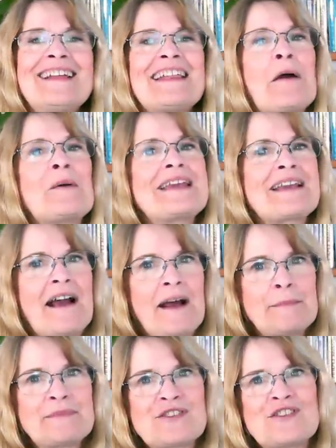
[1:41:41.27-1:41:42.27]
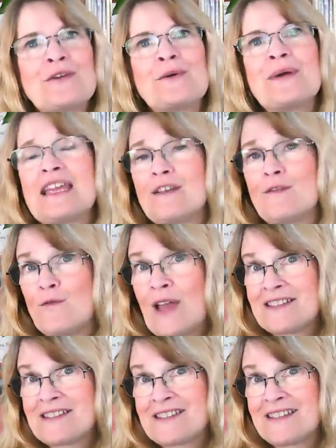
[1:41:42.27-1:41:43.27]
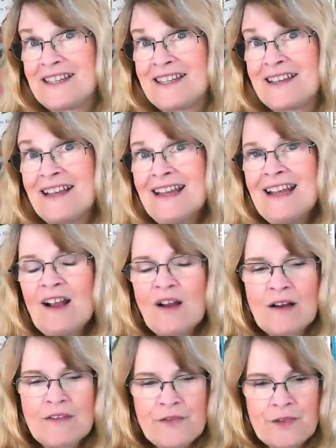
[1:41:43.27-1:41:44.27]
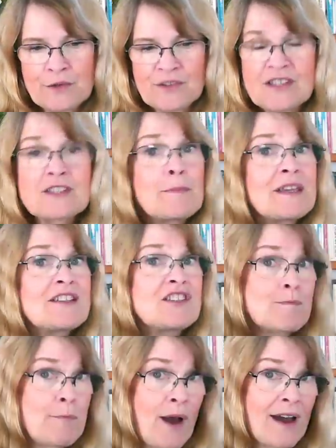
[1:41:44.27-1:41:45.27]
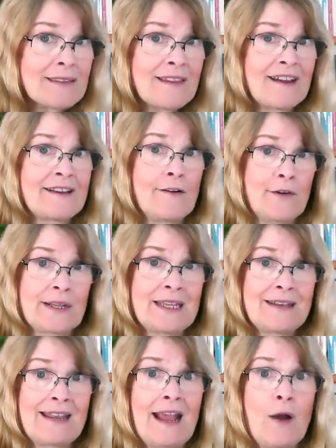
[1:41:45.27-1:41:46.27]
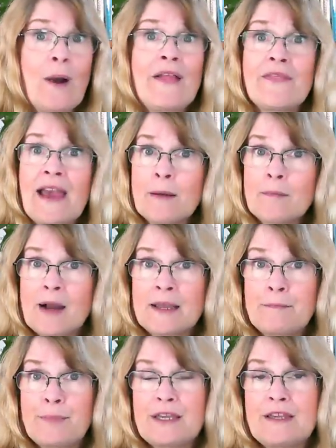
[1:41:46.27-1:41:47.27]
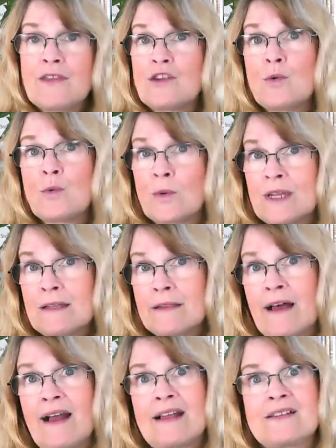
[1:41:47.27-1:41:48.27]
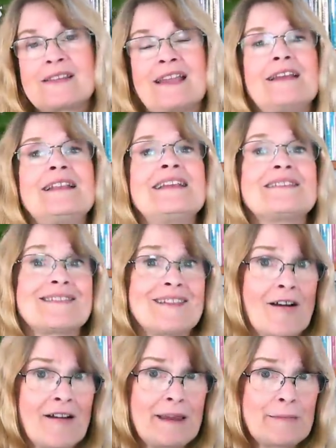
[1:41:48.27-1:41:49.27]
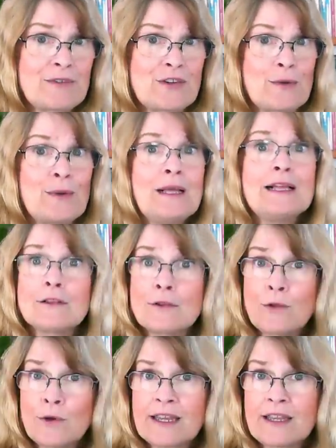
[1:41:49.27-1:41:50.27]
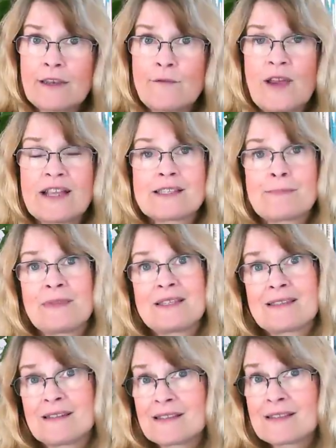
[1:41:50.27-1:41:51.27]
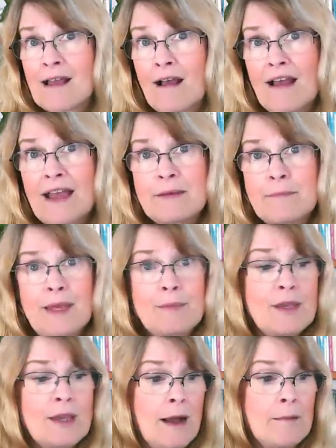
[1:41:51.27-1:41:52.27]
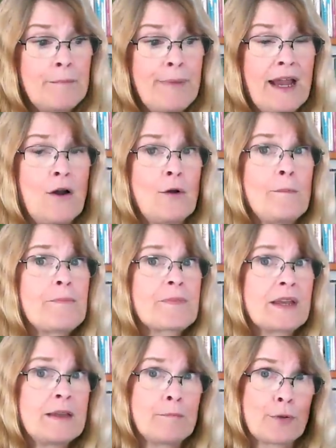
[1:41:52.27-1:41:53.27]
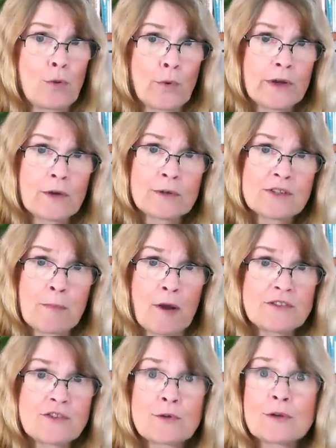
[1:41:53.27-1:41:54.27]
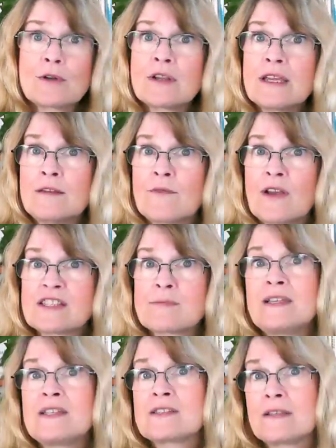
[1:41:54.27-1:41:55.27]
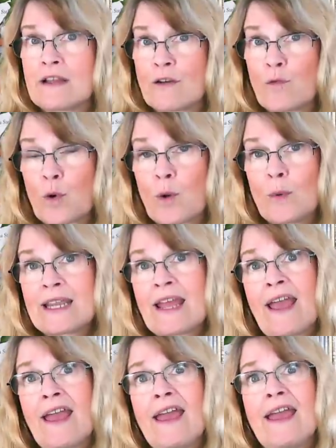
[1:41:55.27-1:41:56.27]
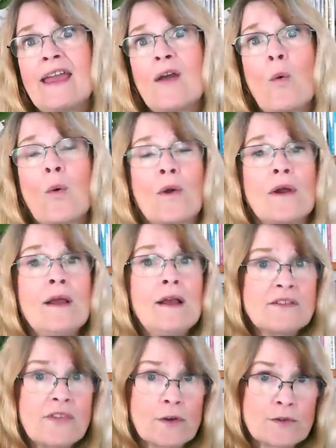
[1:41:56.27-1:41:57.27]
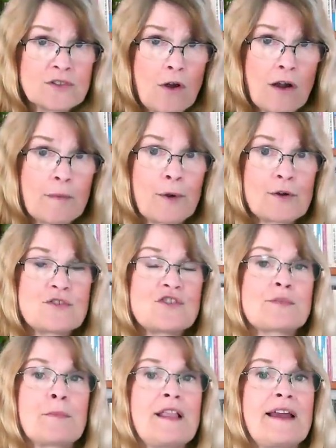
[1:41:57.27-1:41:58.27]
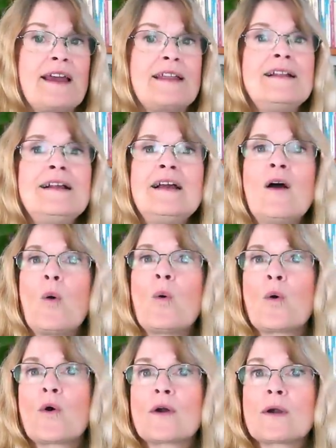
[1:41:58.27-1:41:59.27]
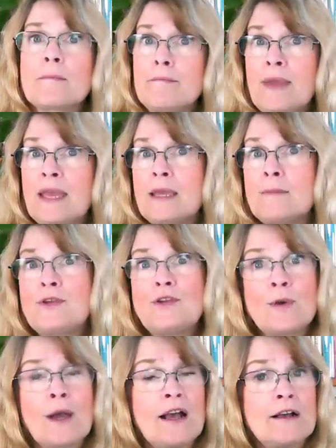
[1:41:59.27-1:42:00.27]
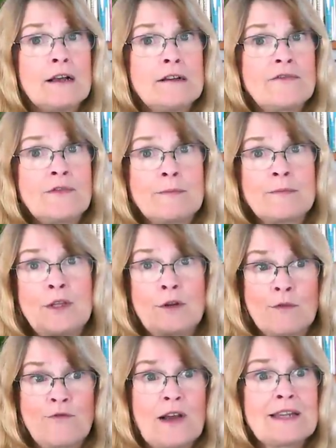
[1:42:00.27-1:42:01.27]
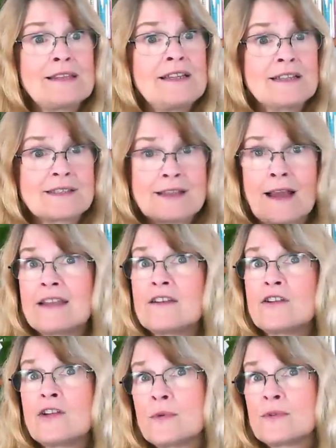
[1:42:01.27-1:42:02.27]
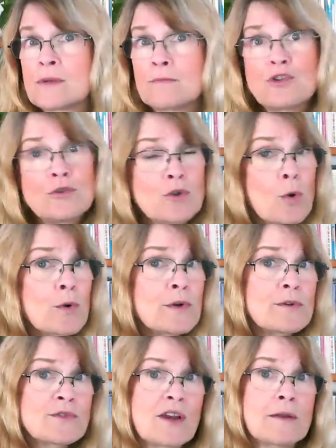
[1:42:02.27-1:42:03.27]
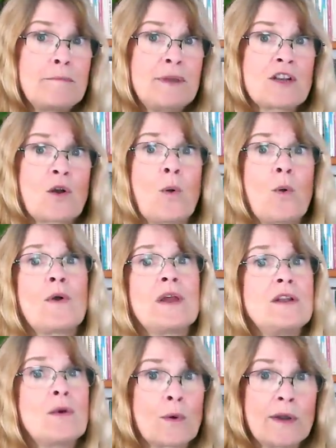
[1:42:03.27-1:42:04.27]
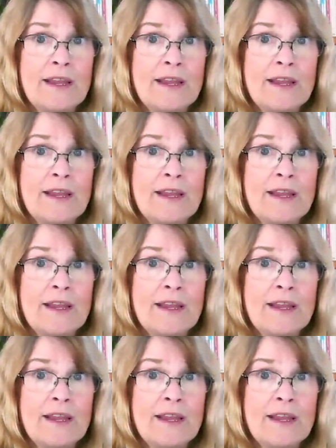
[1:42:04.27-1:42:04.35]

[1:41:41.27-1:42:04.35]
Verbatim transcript: Now, when it comes to investing, uh, there's this big spotlight on it now, and that might be that you realize that it's time to look at investments, decide maybe about employer sponsored investments like a 401k or their stock purchase plan or maybe you have you know finally decided to do some tutorials on bitcoin or